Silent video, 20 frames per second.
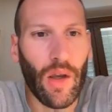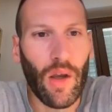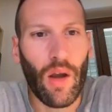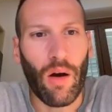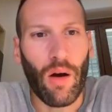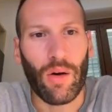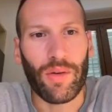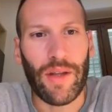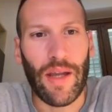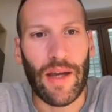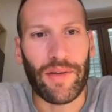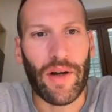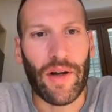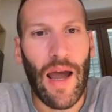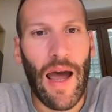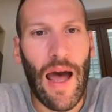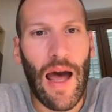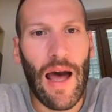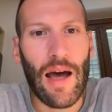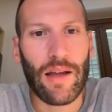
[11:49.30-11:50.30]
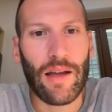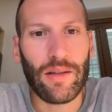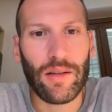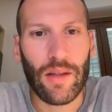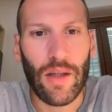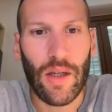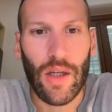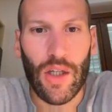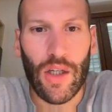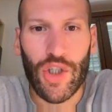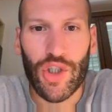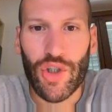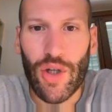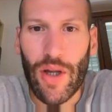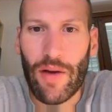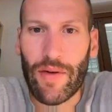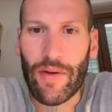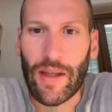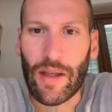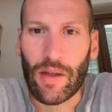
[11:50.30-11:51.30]
On the other hand,
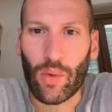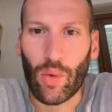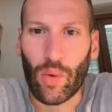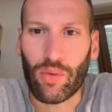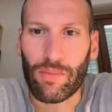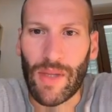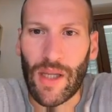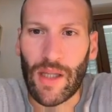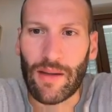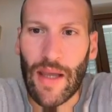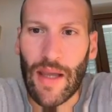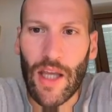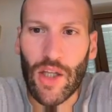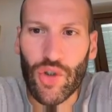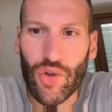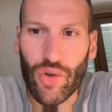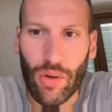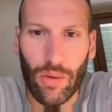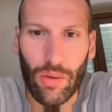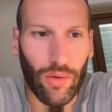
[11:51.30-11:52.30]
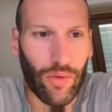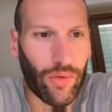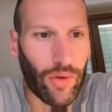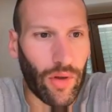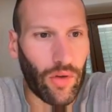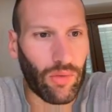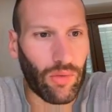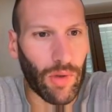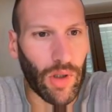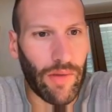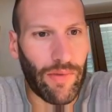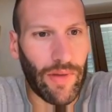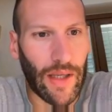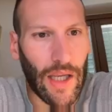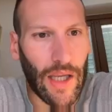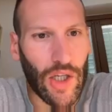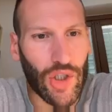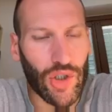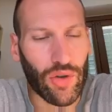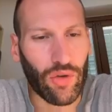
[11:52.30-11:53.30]
sharing can also be dangerous since
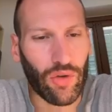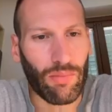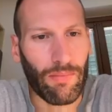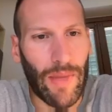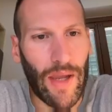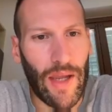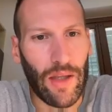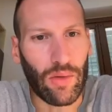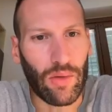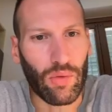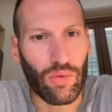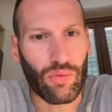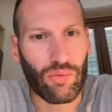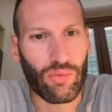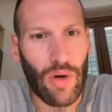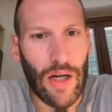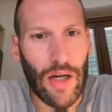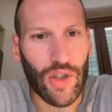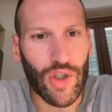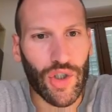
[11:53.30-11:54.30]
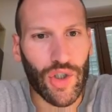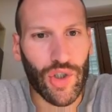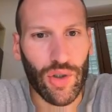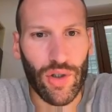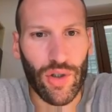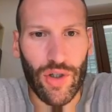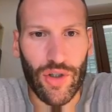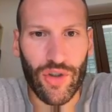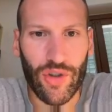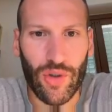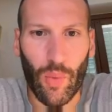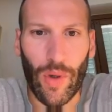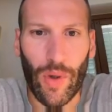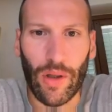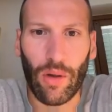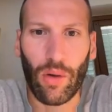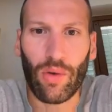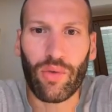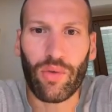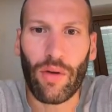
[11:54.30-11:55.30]
modifications made to structures will
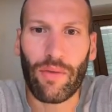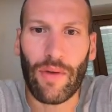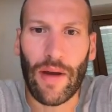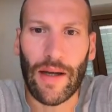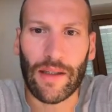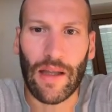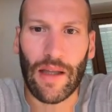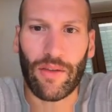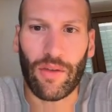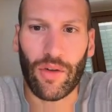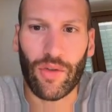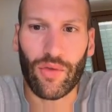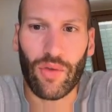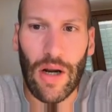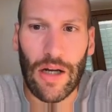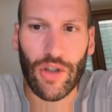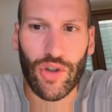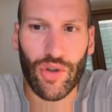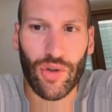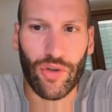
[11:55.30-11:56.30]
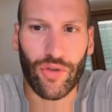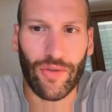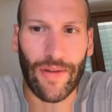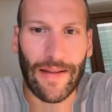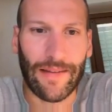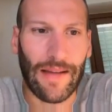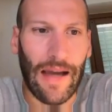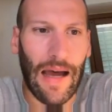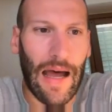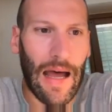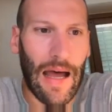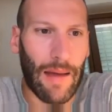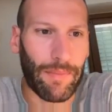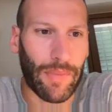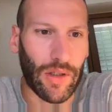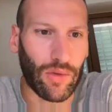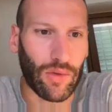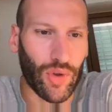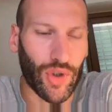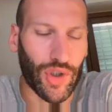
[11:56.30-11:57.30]
also affect other structures that
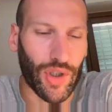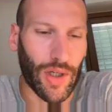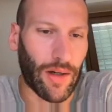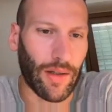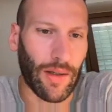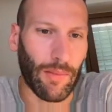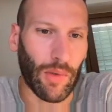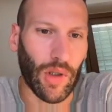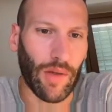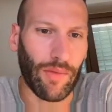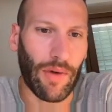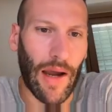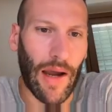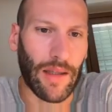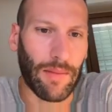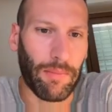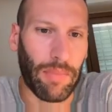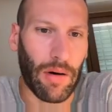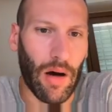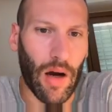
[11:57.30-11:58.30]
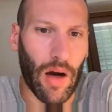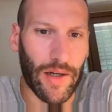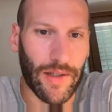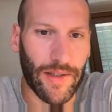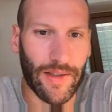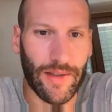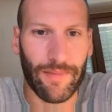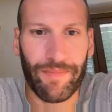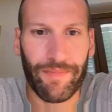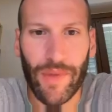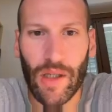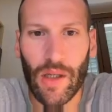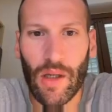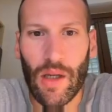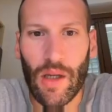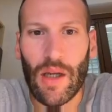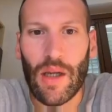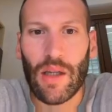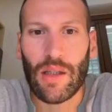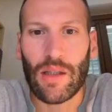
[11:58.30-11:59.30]
happen to share the modified parts.
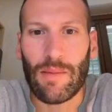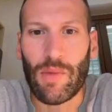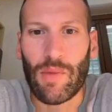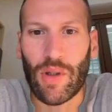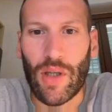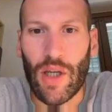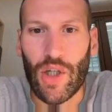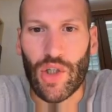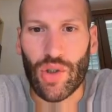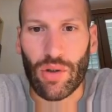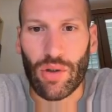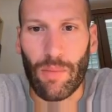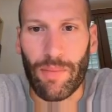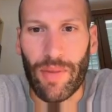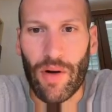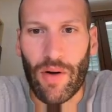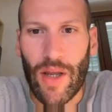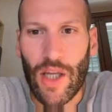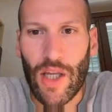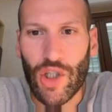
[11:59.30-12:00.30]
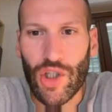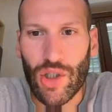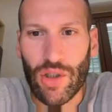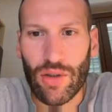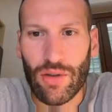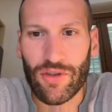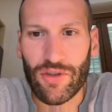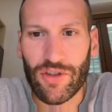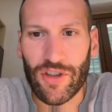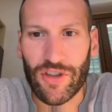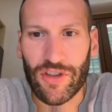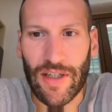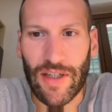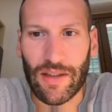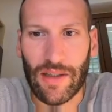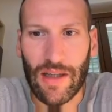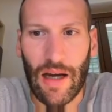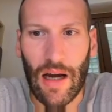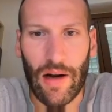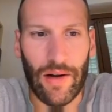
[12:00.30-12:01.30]
The mutation operations,
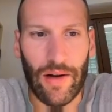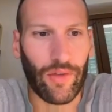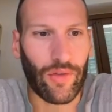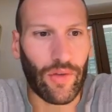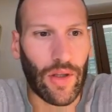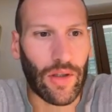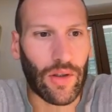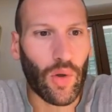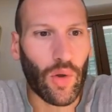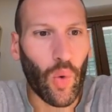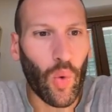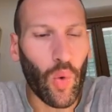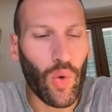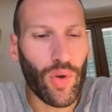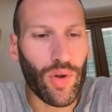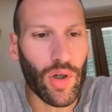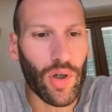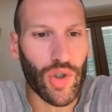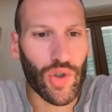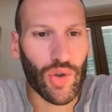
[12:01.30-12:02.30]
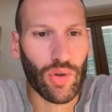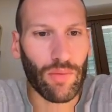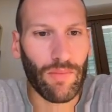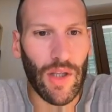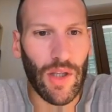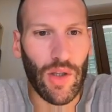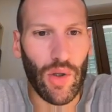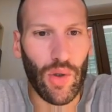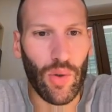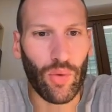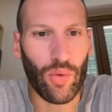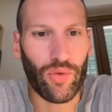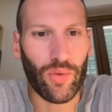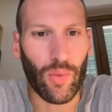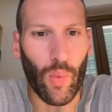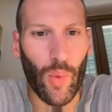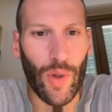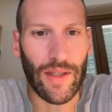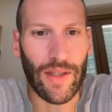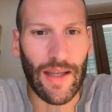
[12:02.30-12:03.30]
set car and set CUDA, should be used
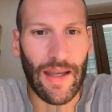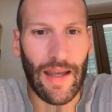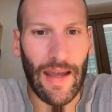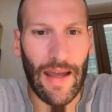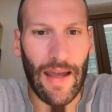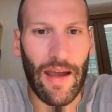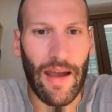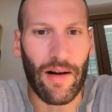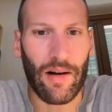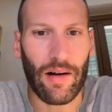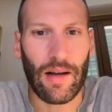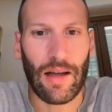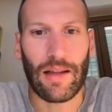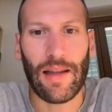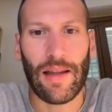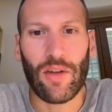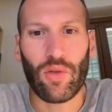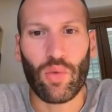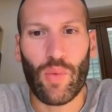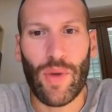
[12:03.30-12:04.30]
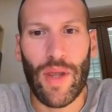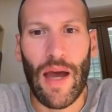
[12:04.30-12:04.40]
with care. Unless we